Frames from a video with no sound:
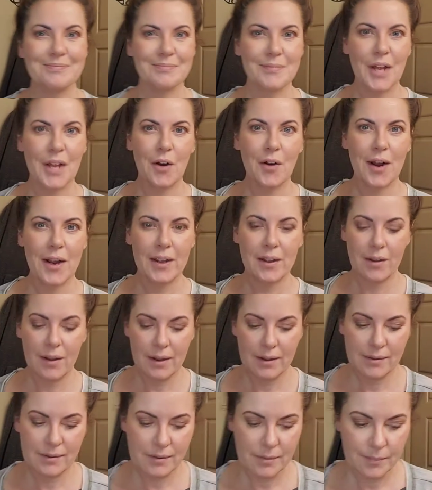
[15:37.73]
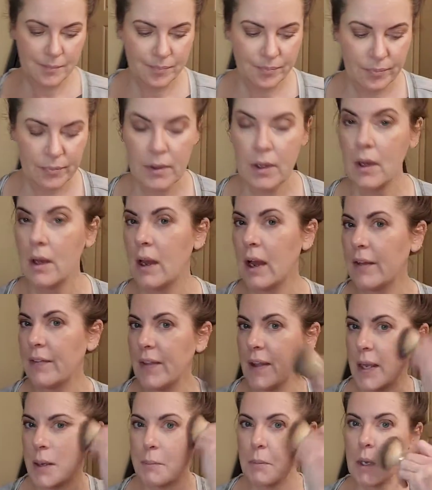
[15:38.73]
All right, you guys. I
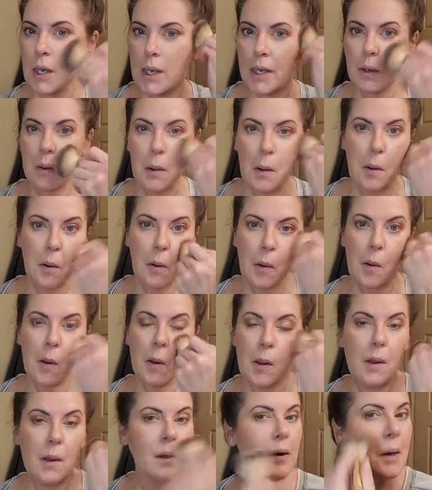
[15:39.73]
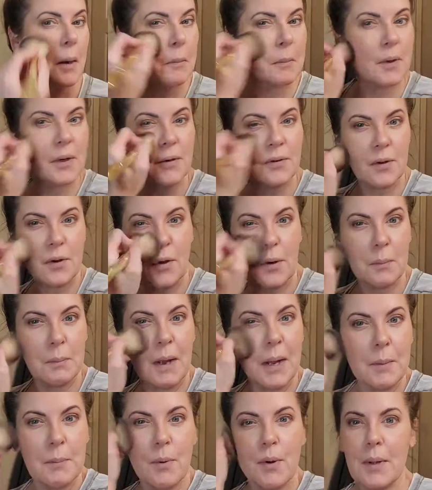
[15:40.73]
think I'm good. I'm good to go to
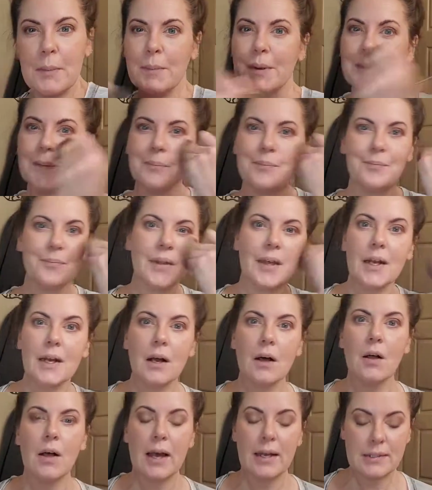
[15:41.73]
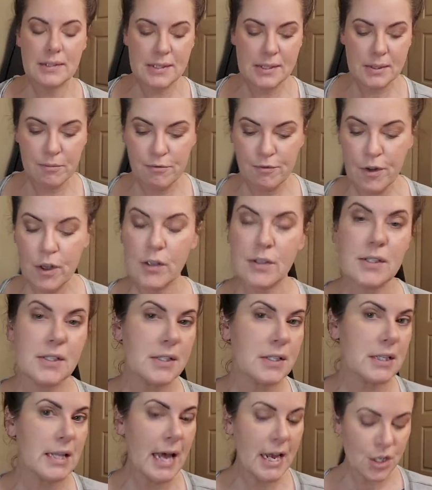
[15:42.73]
my appointment, and I'll add some
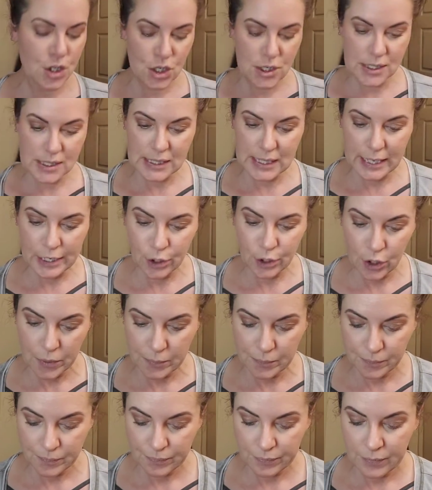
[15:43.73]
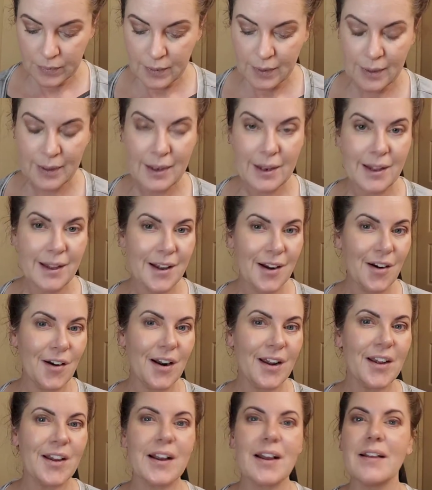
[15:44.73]
false lashes later. All
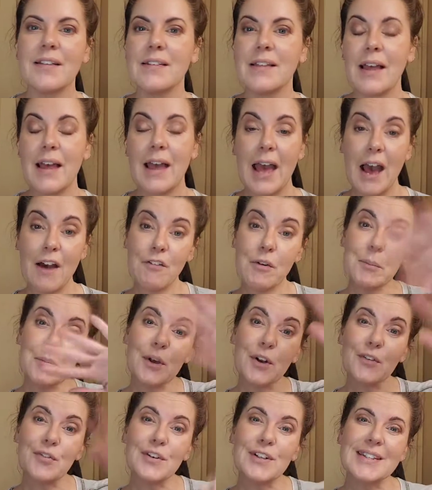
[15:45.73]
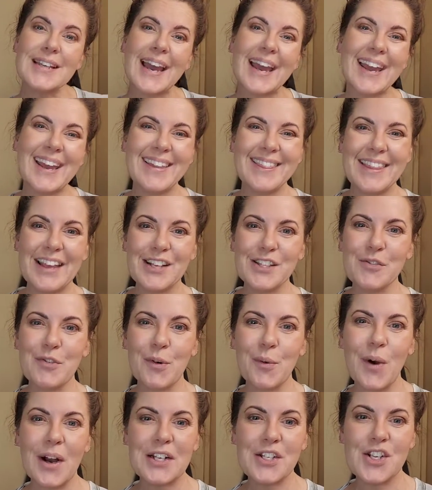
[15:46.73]
right, you guys. Have a beautiful day. Thanks for
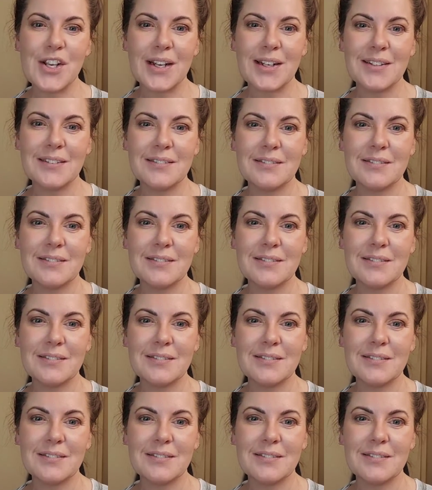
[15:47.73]
watching.